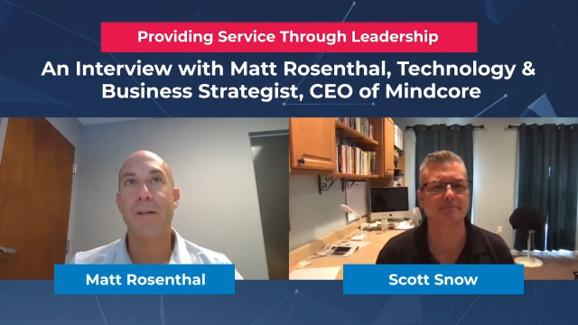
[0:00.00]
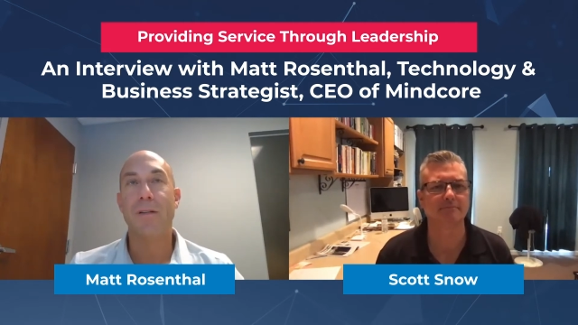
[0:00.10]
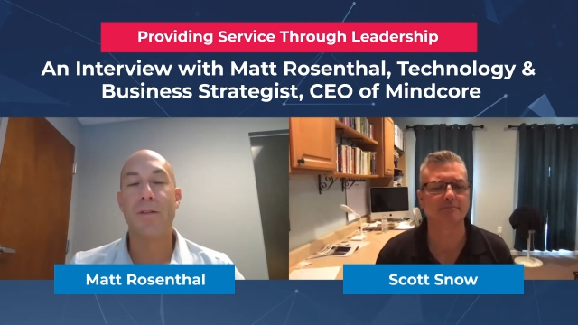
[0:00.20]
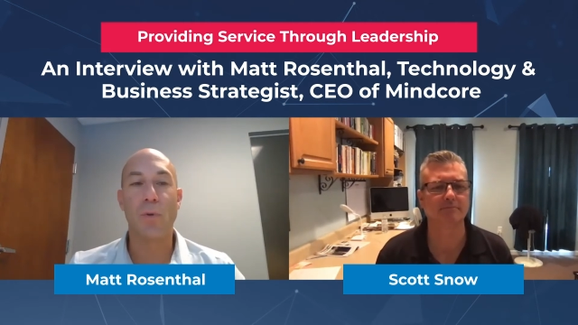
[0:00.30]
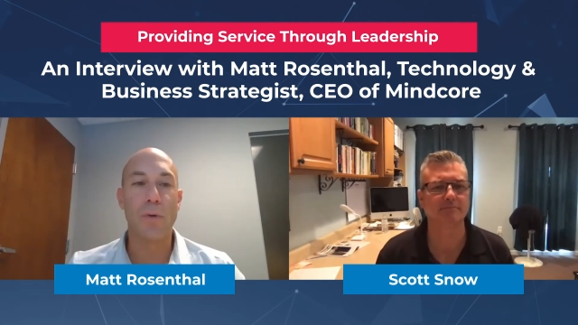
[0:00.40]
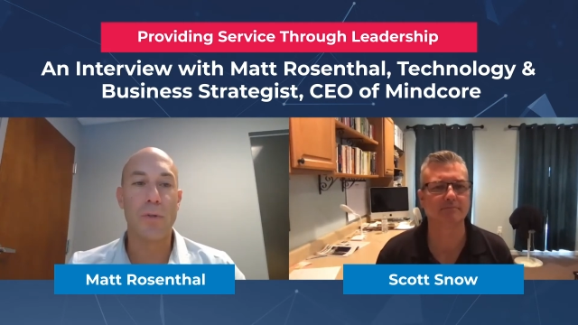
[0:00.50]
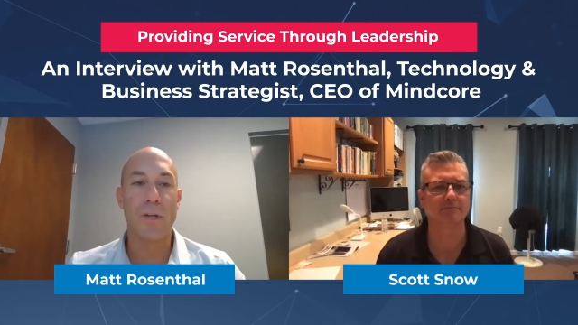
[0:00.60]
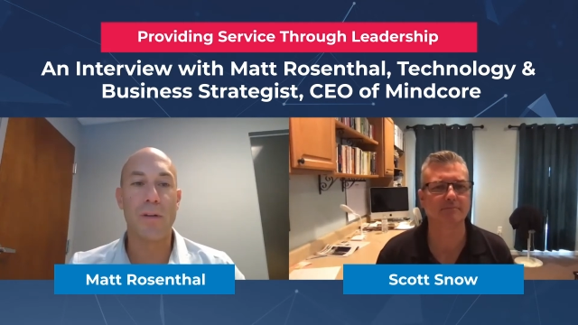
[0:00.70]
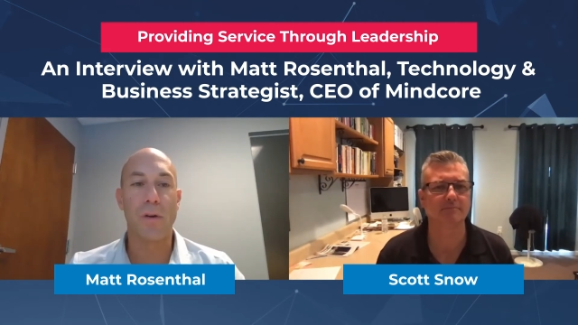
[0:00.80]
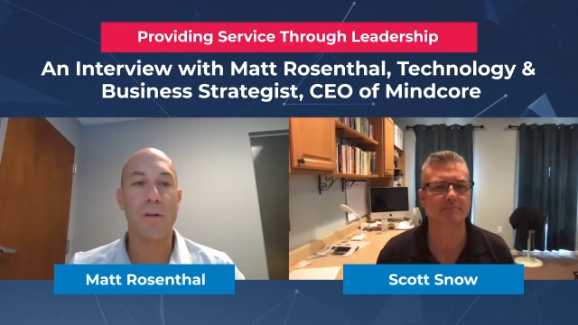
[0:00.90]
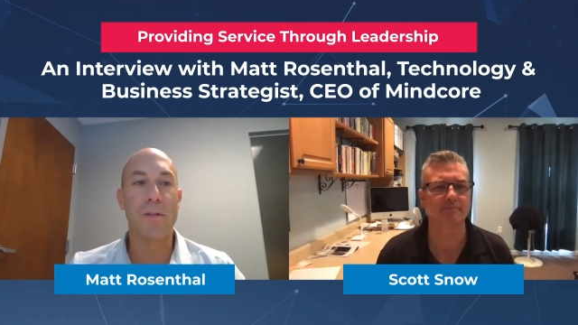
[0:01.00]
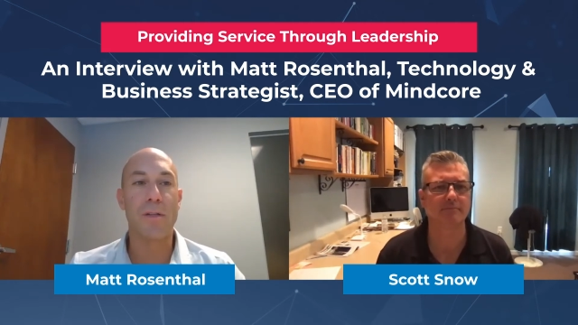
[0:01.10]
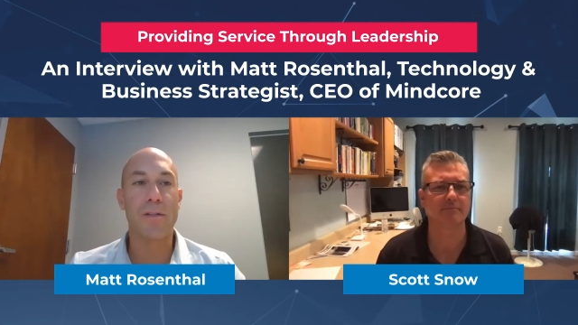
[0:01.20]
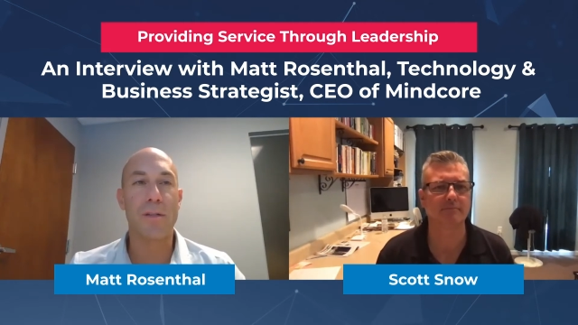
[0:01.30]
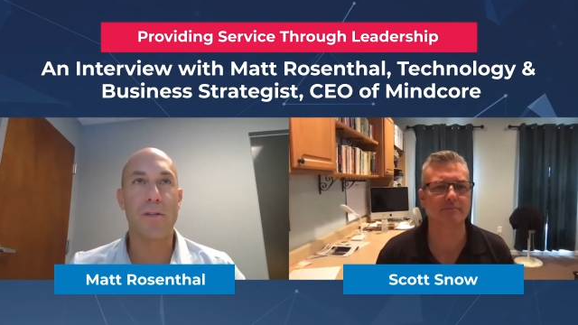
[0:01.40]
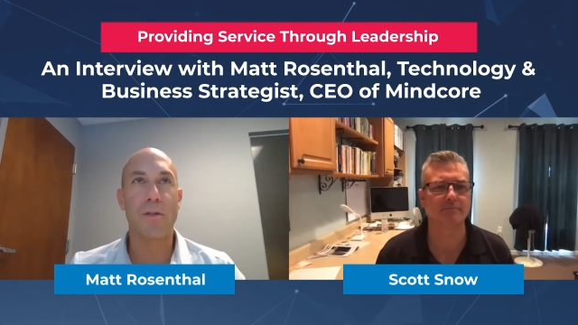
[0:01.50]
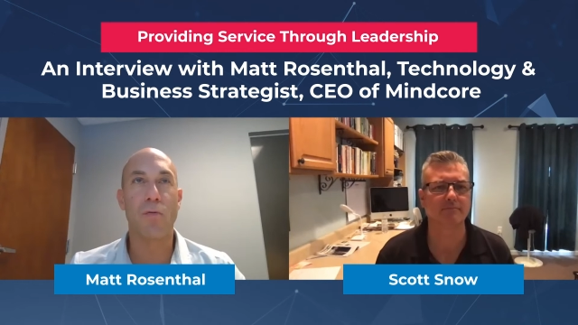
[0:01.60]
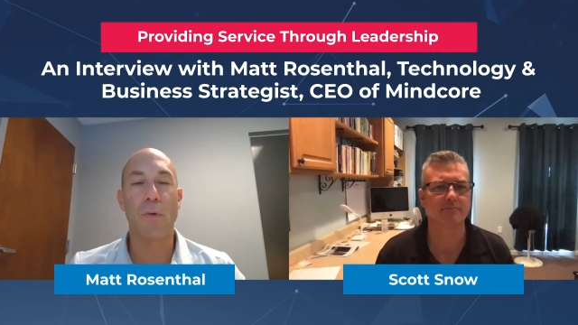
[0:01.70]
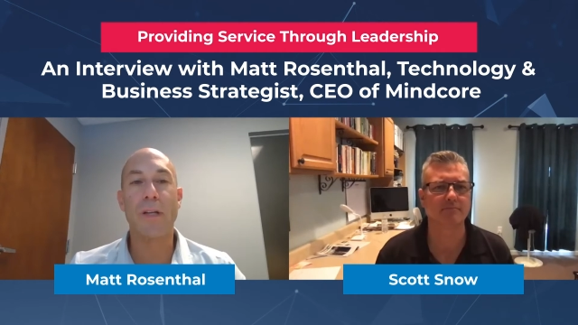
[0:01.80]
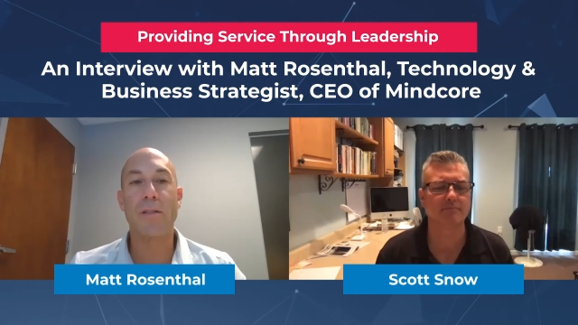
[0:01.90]
Speaker 1: the stories you hear that aren't such
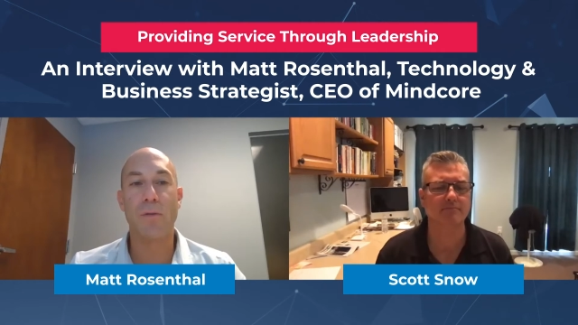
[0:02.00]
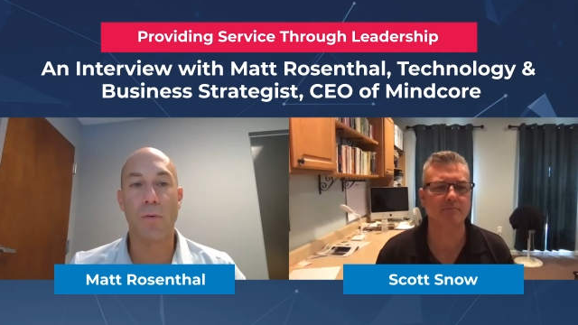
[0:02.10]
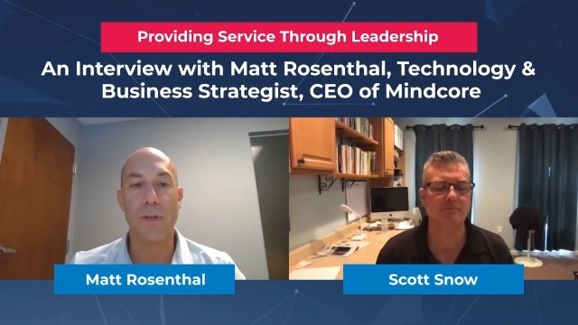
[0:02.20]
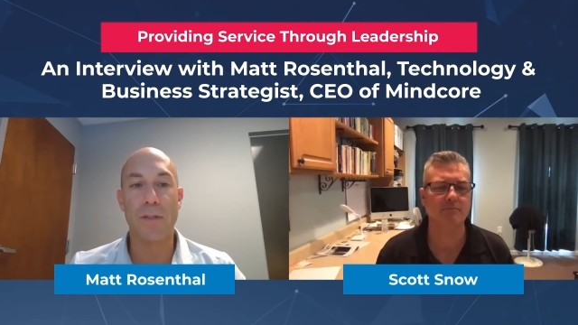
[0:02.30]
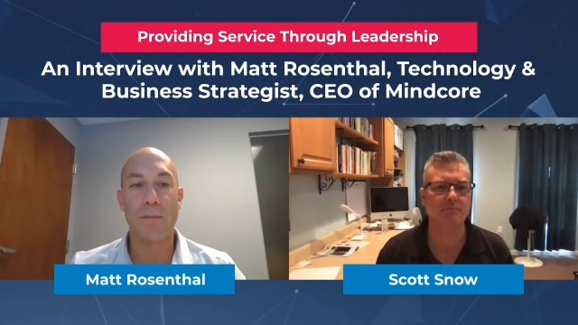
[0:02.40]
great stories.